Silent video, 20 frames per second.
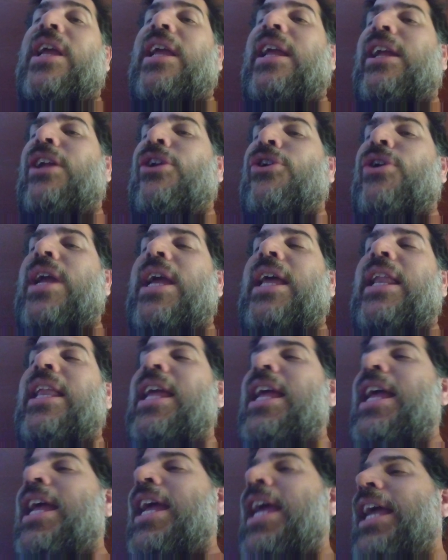your
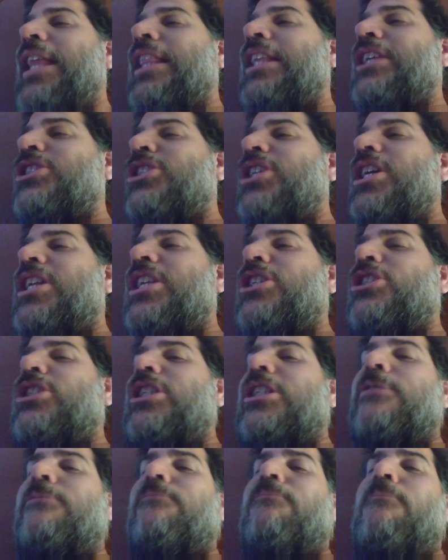head, and the sun is
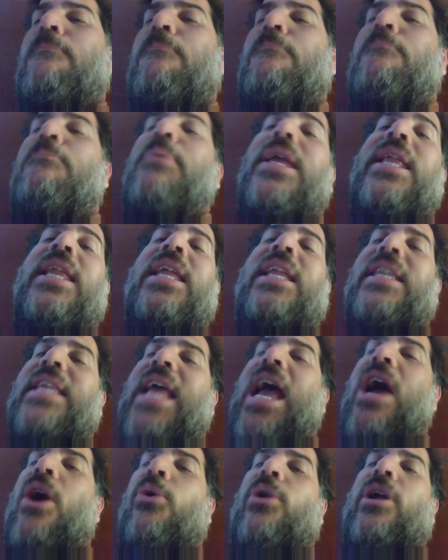just beating
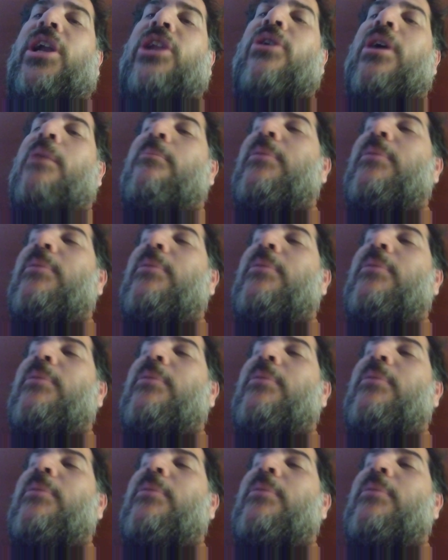down on you.